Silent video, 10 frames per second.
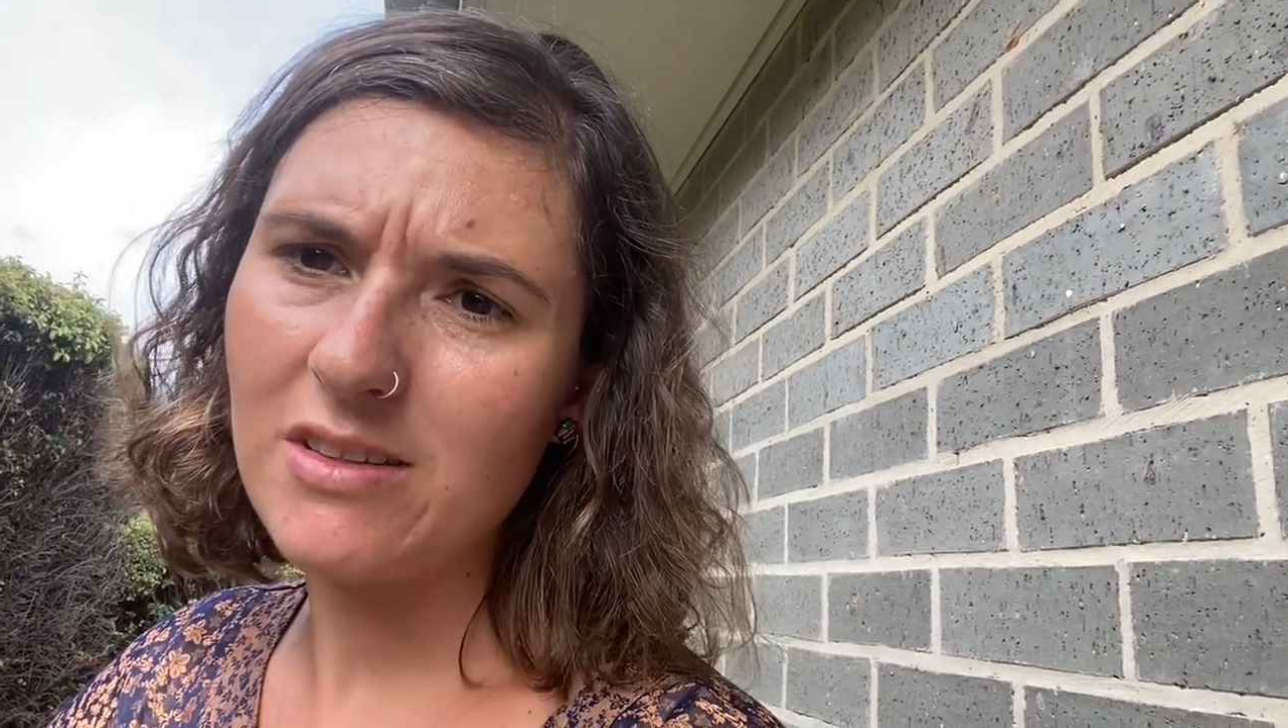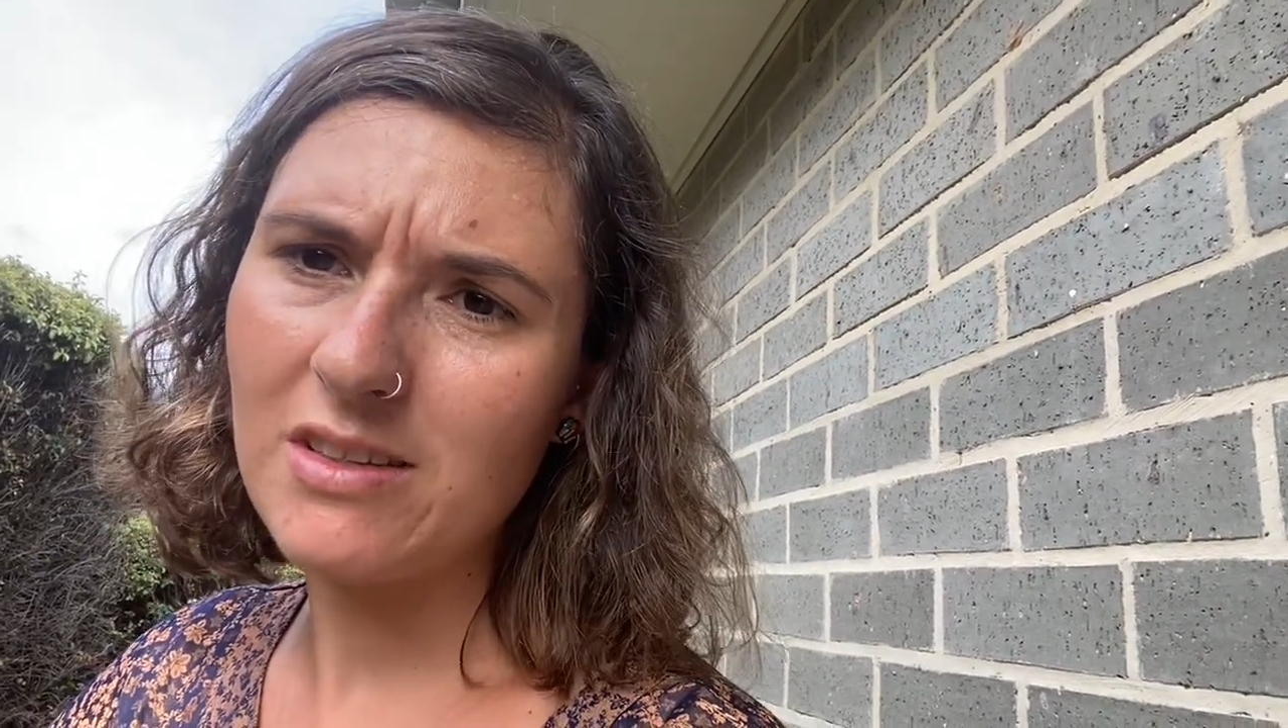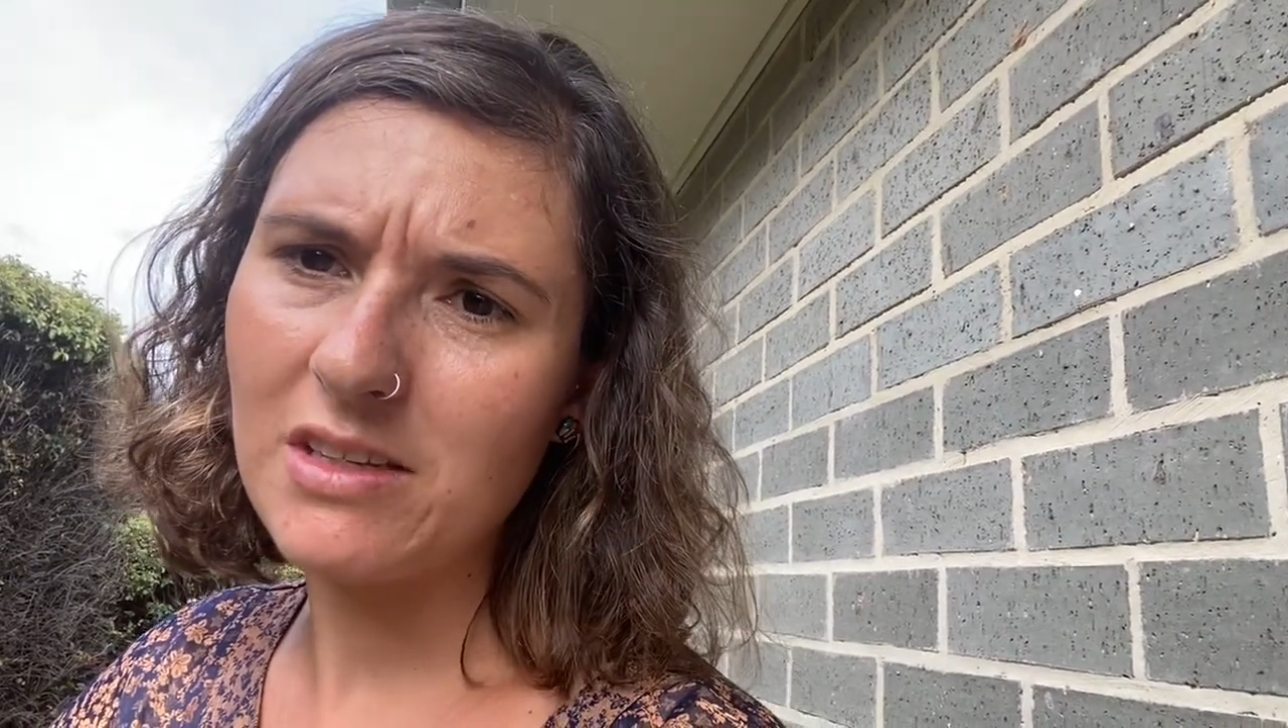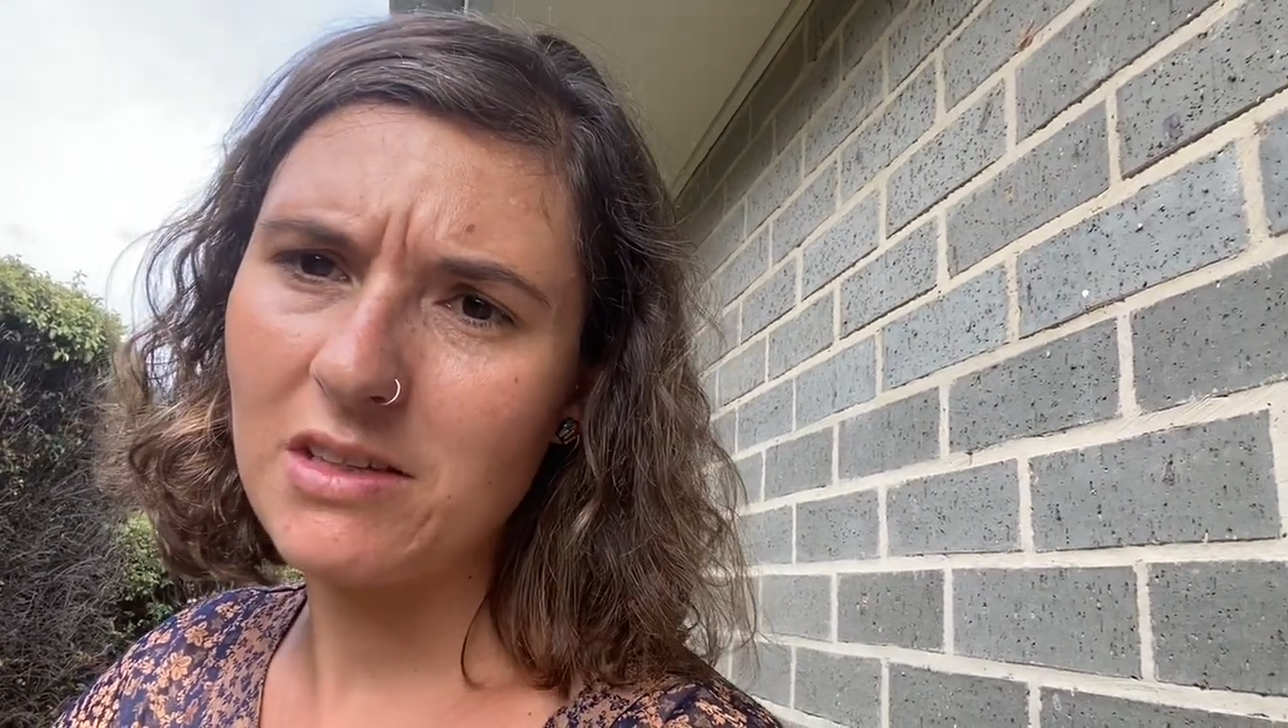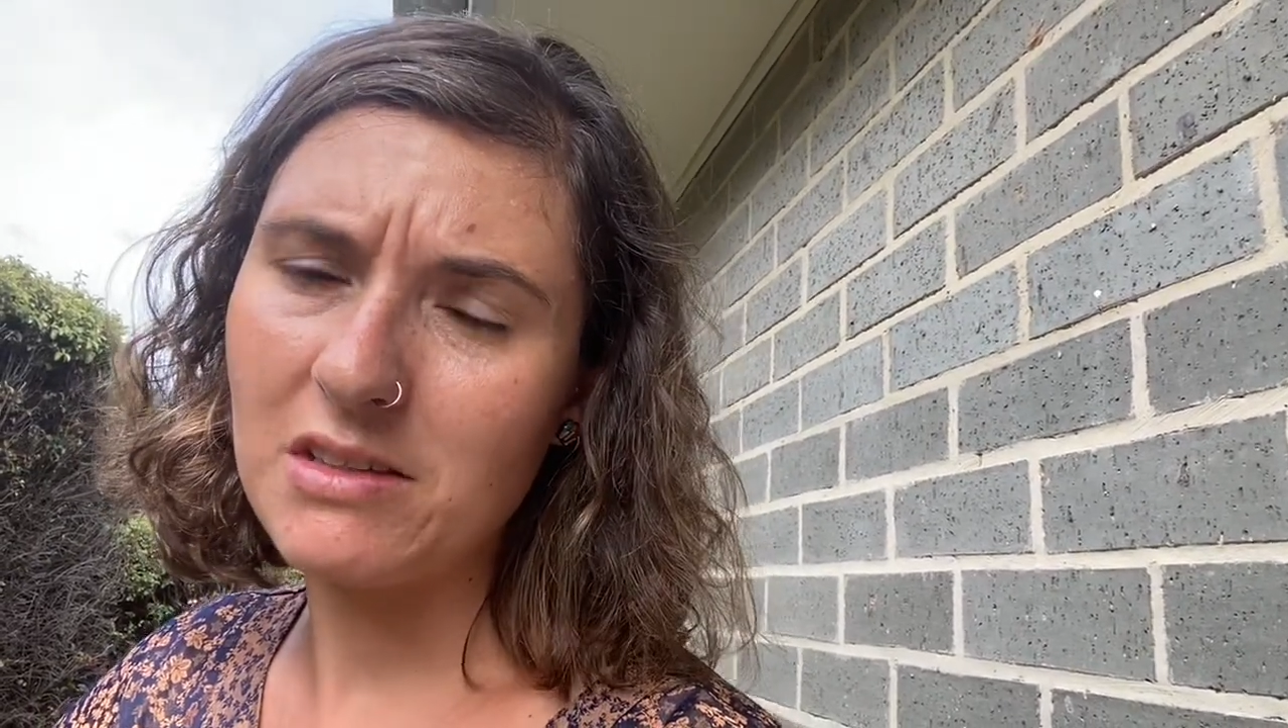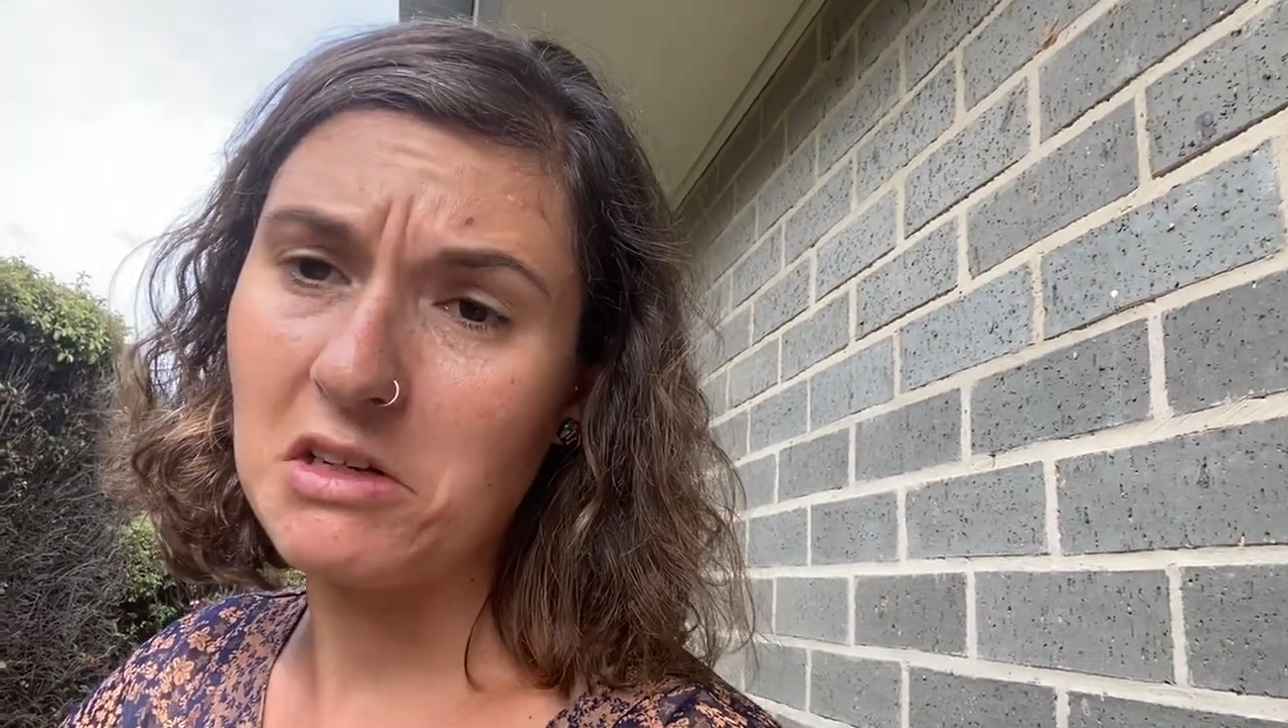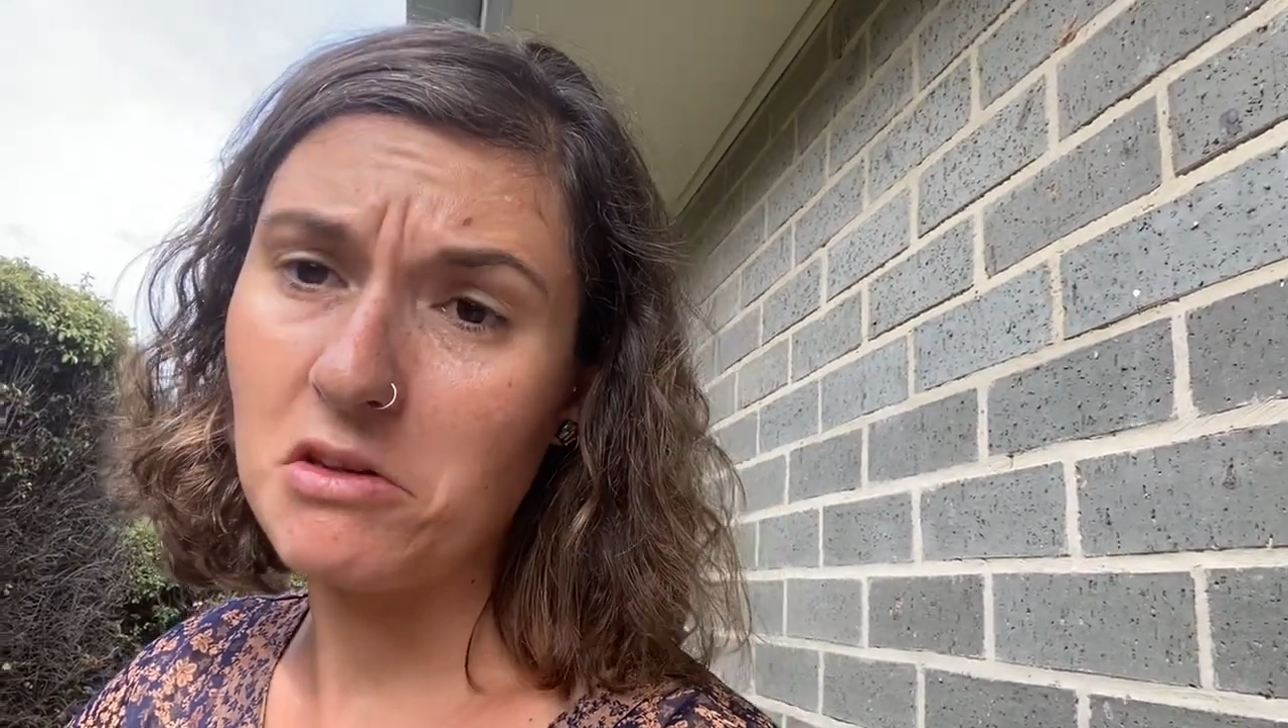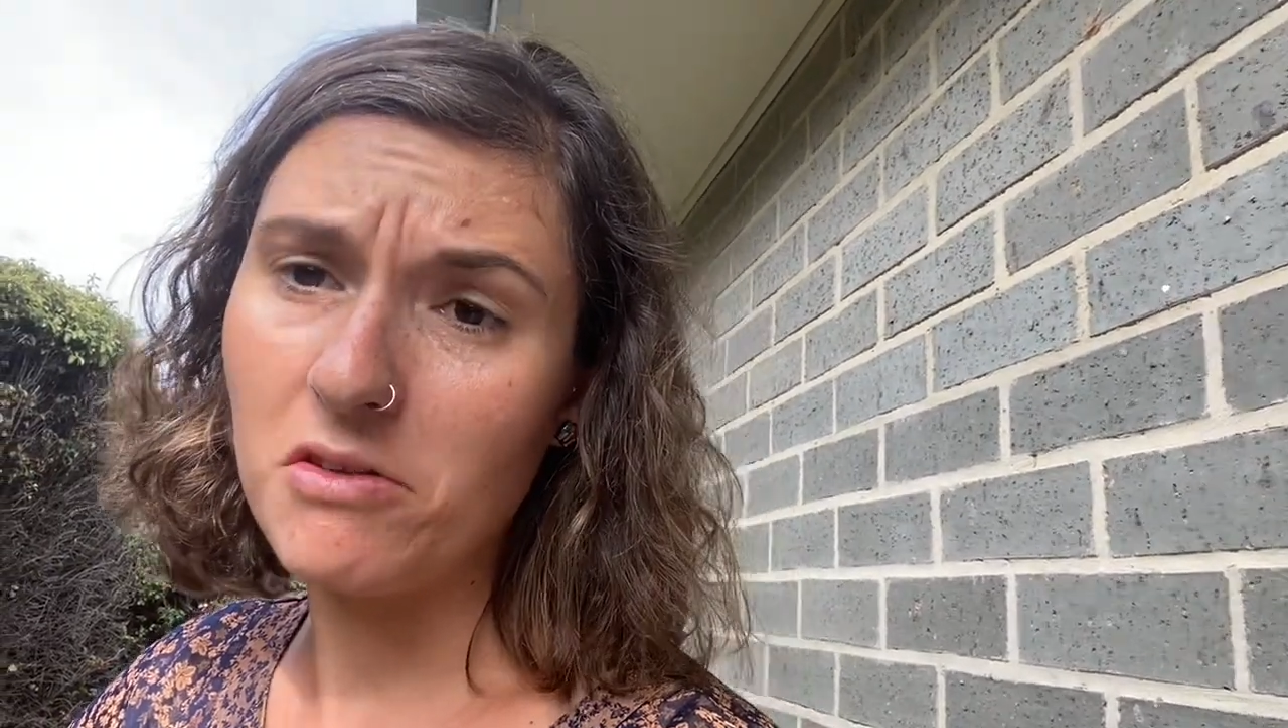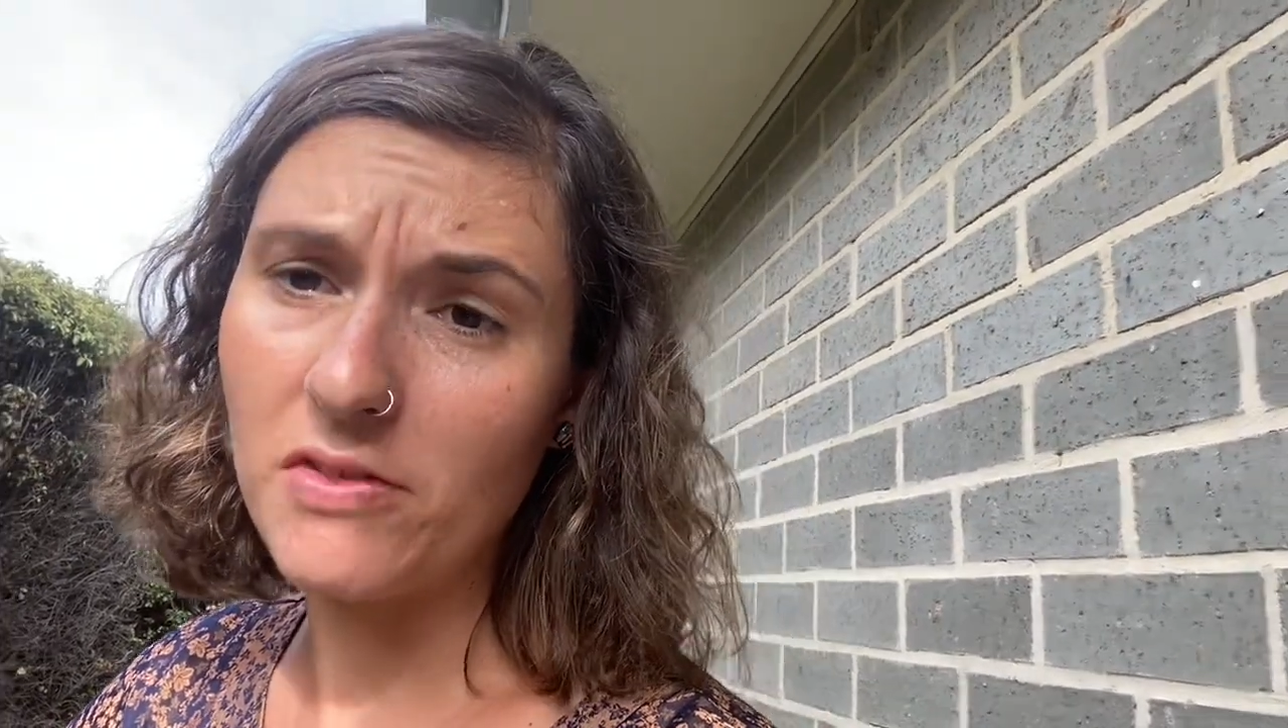the